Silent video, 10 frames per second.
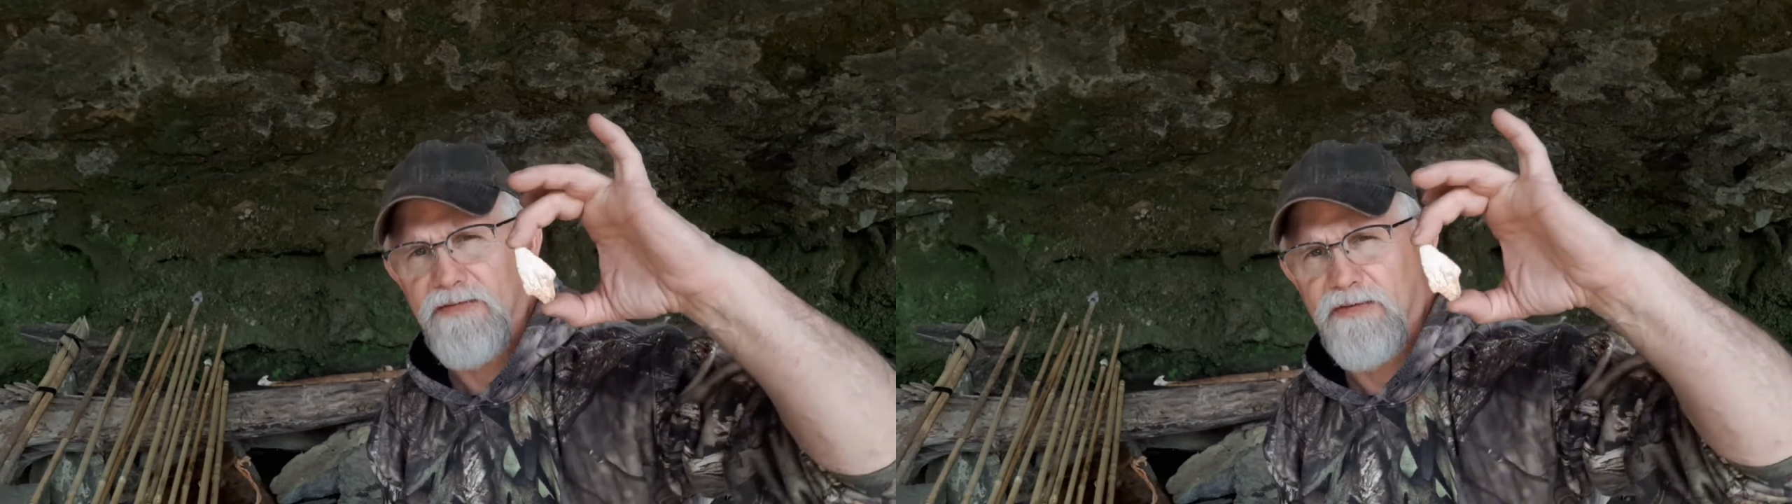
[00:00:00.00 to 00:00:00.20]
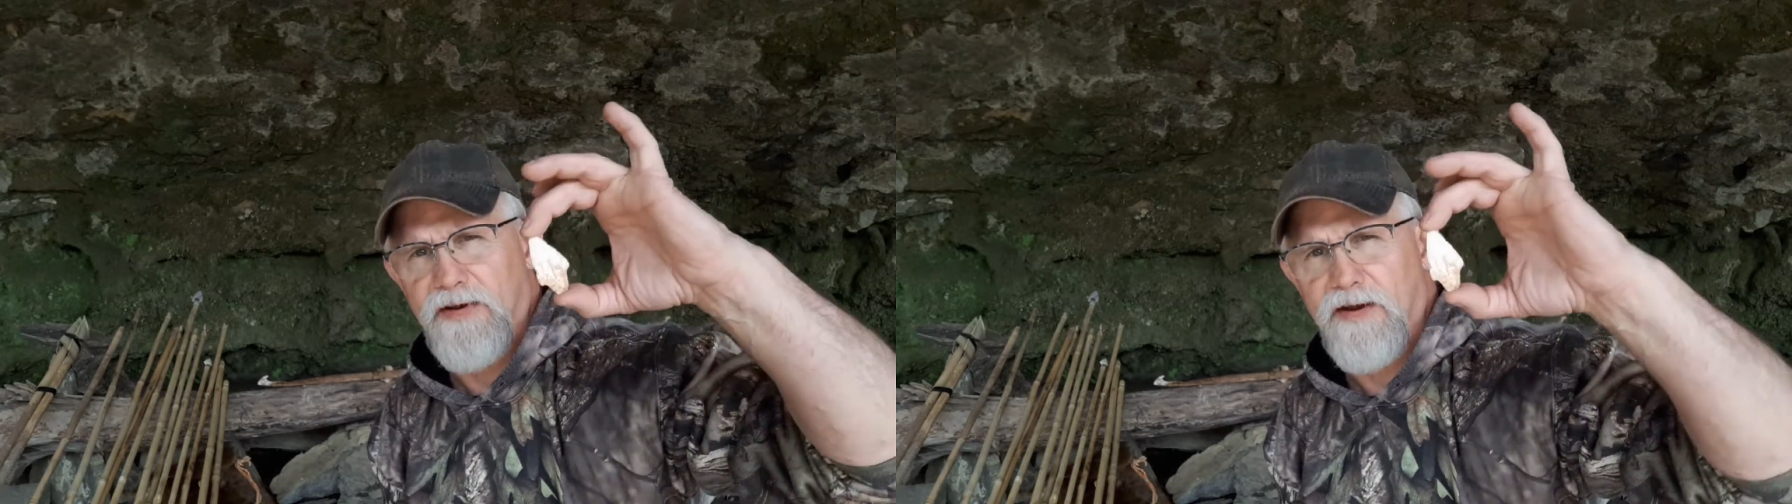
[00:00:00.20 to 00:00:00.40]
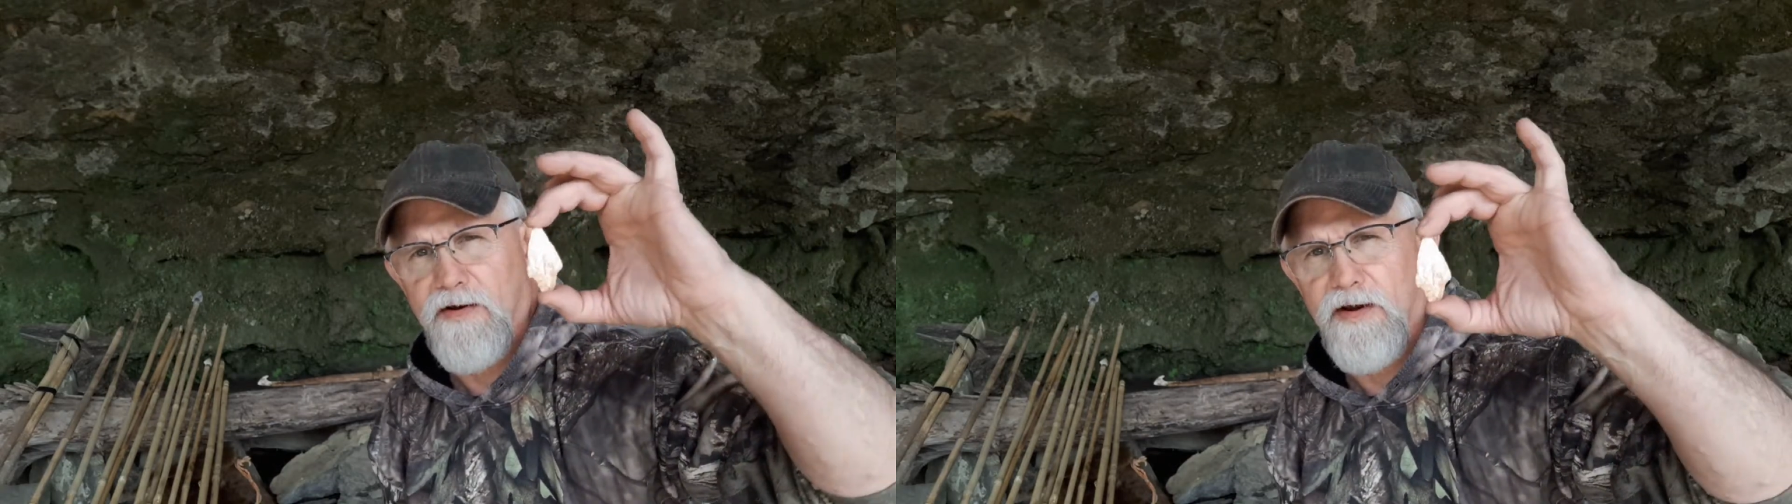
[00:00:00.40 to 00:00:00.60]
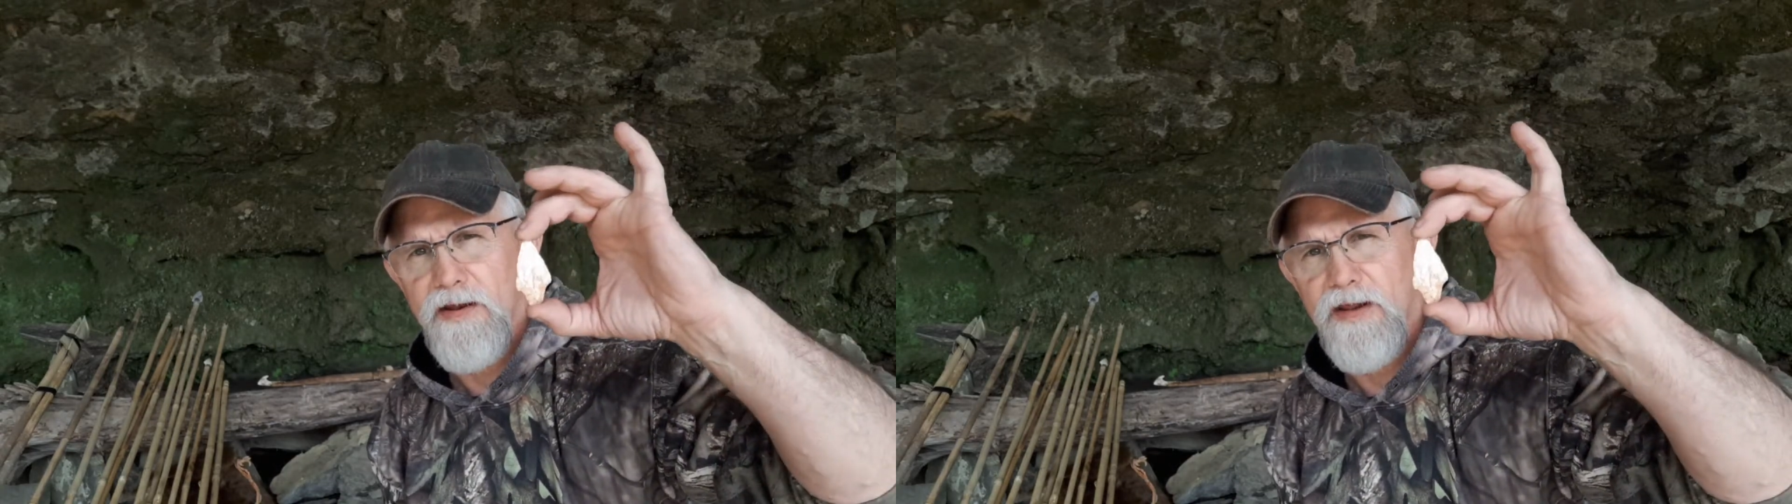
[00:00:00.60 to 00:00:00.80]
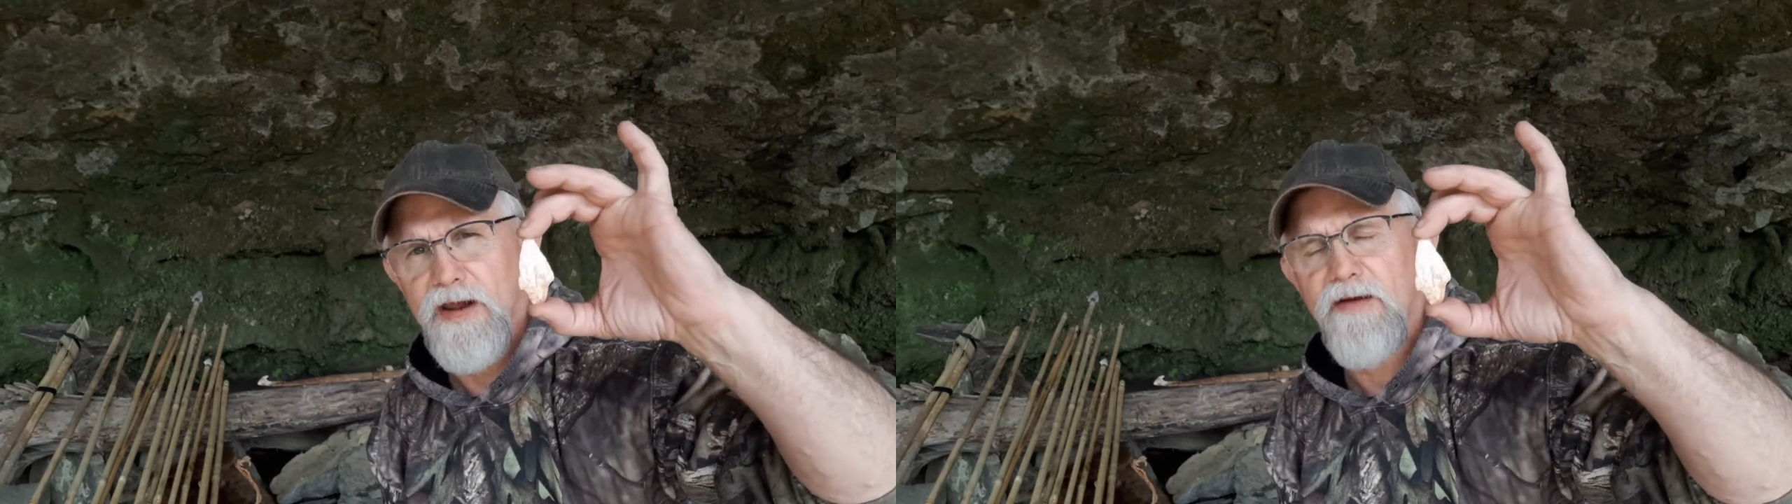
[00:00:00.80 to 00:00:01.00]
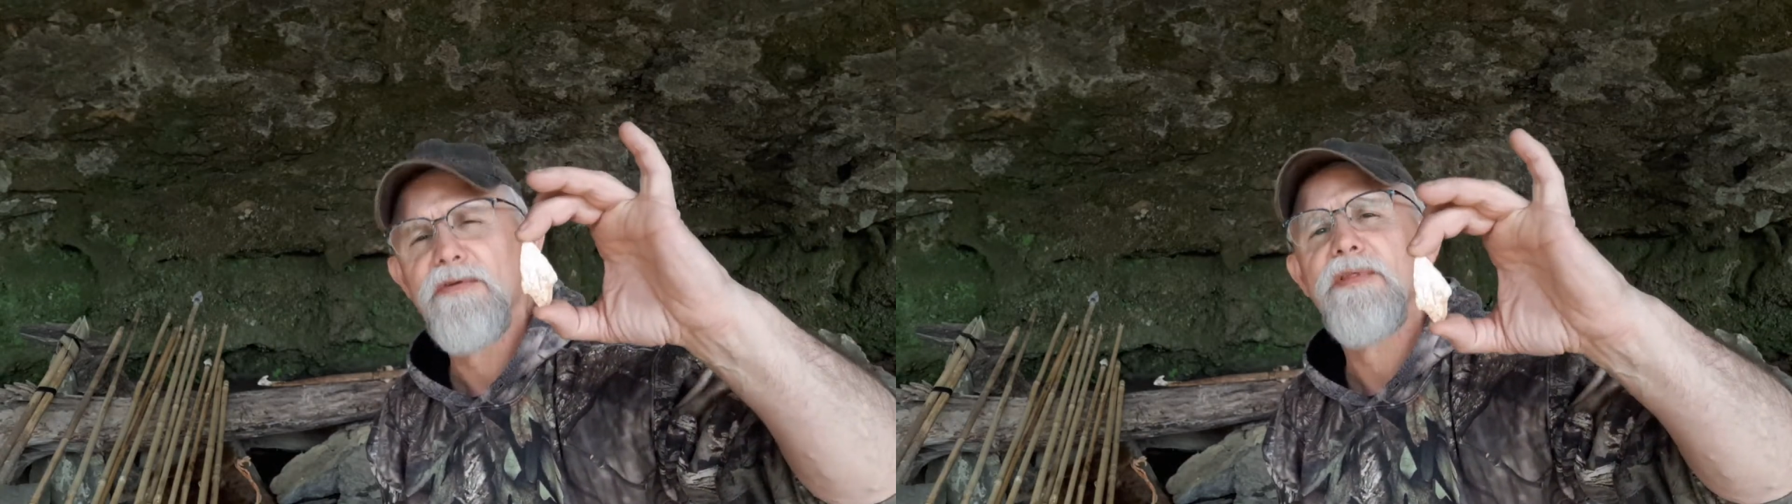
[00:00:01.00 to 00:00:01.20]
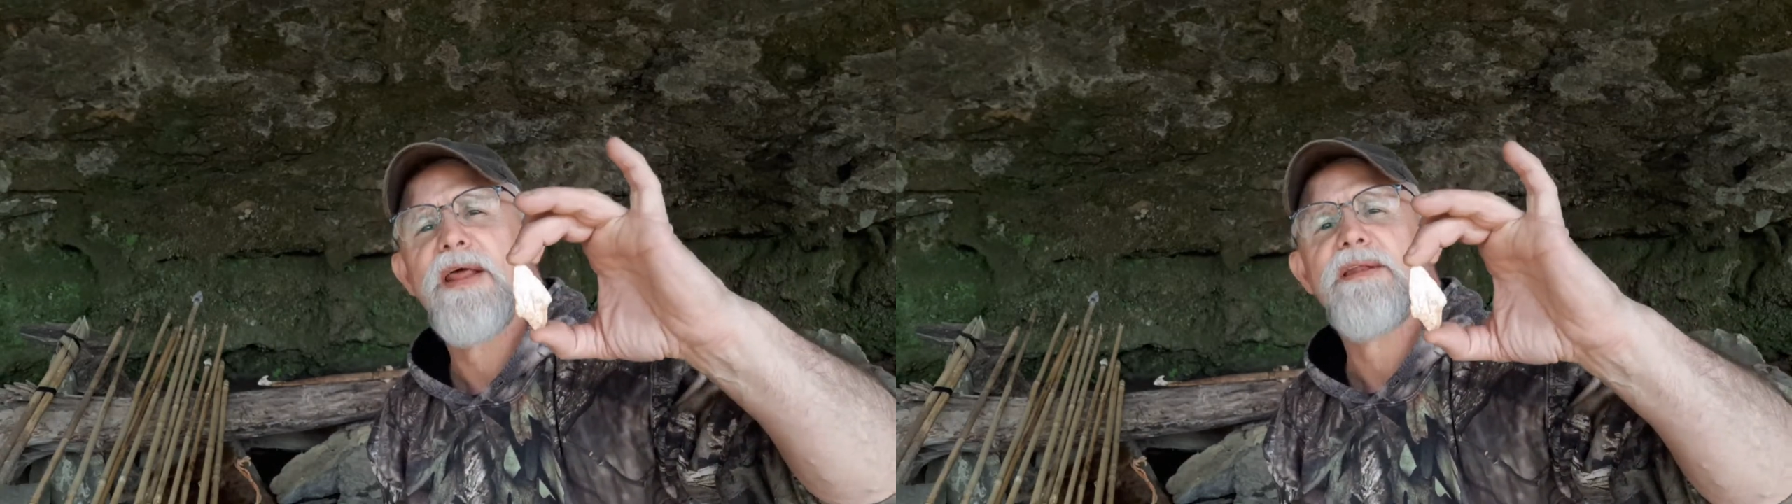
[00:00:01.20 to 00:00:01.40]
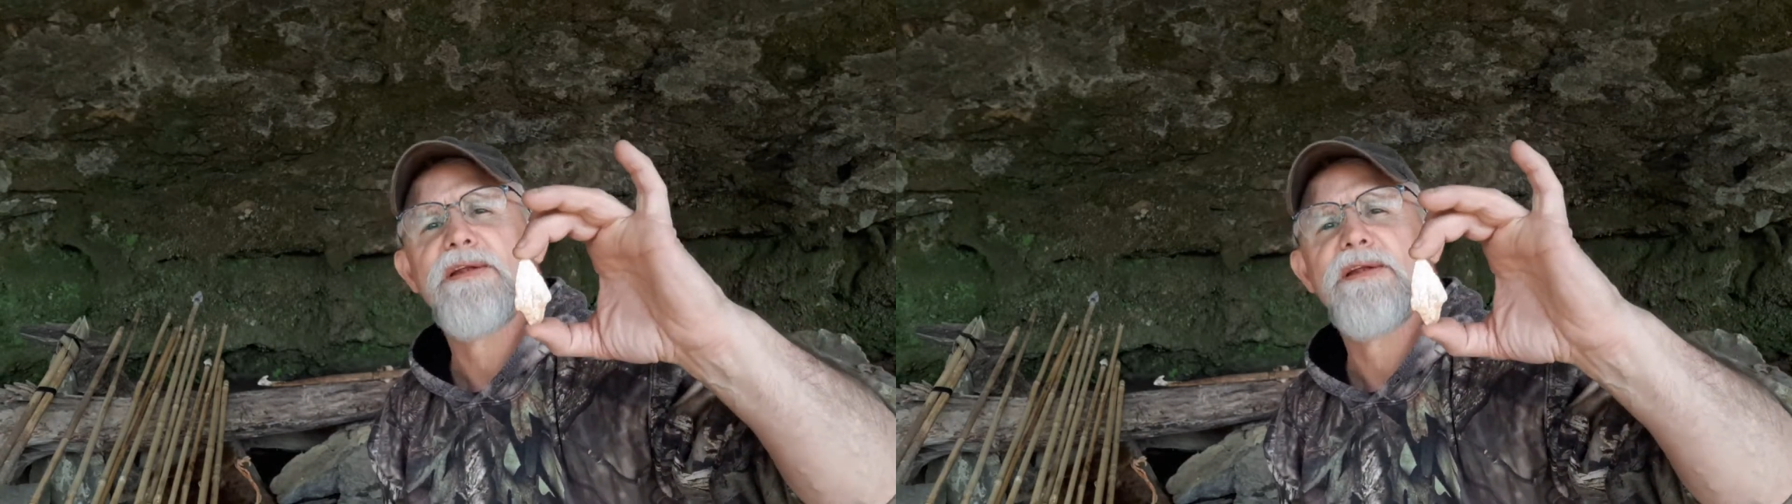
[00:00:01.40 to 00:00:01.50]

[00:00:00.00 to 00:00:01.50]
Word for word: City area. And then after that,